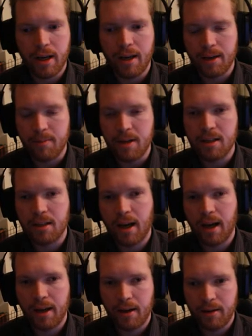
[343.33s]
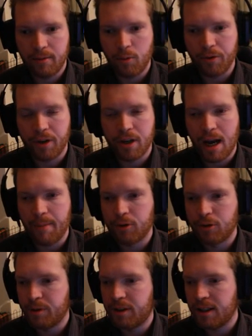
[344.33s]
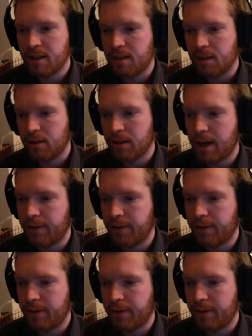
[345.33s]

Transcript: it means I want the camera to be sitting still.